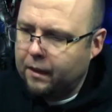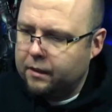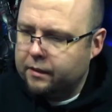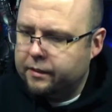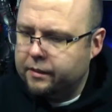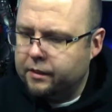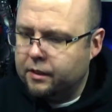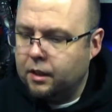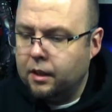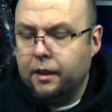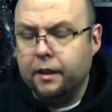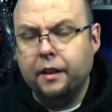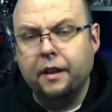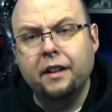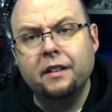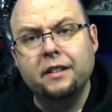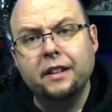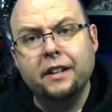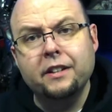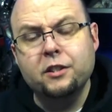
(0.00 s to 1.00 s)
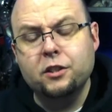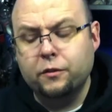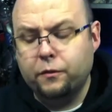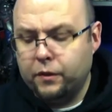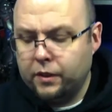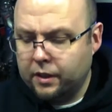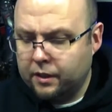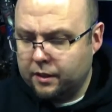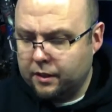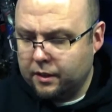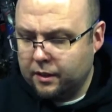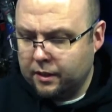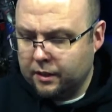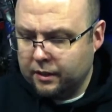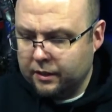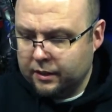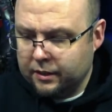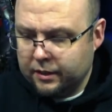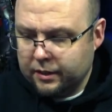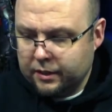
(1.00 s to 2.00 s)
She's got a nice figure.
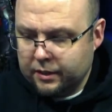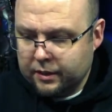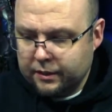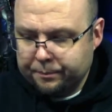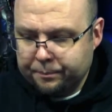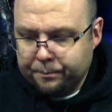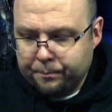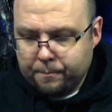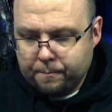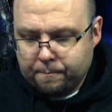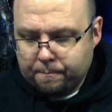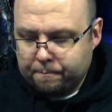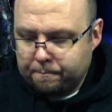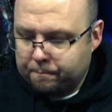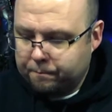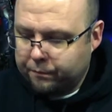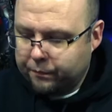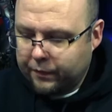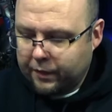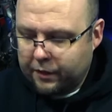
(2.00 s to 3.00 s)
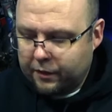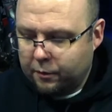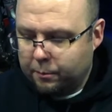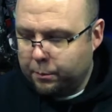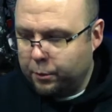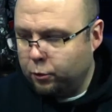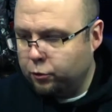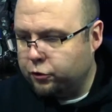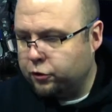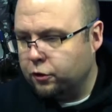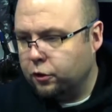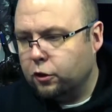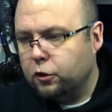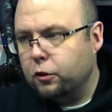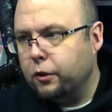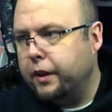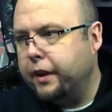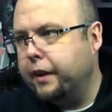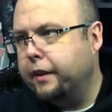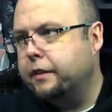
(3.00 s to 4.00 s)
The boots are
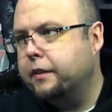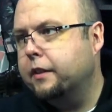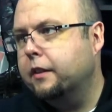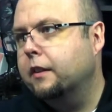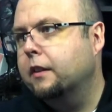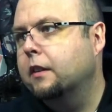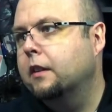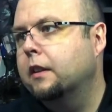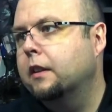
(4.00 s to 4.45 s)
great.